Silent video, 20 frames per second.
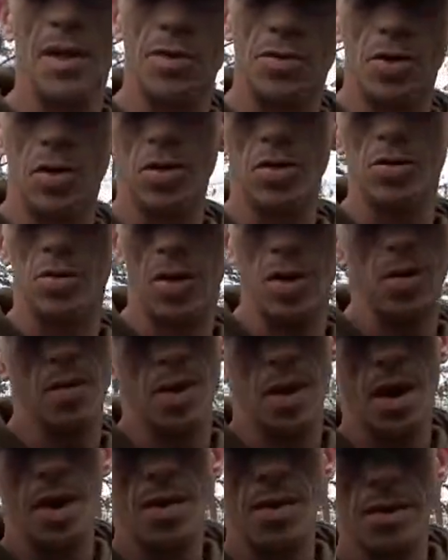gonna turn the truck
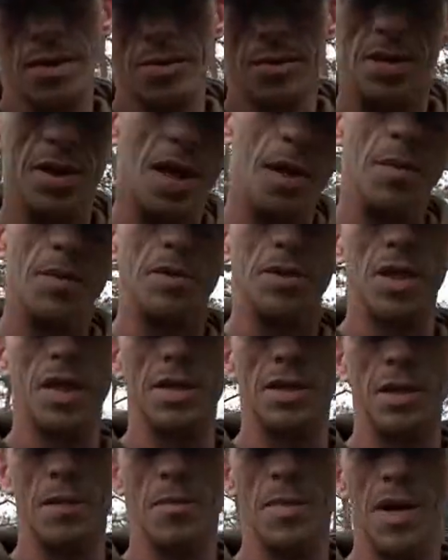around and see how much it
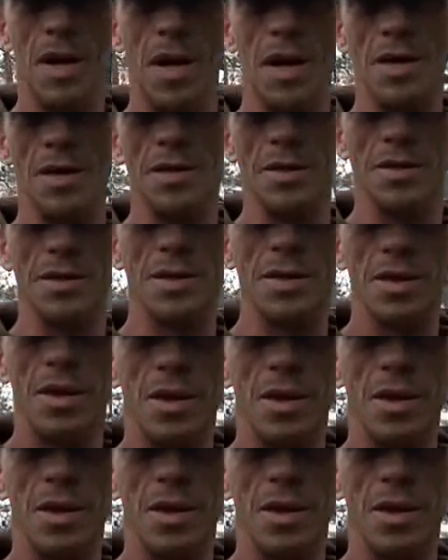lights up behind us.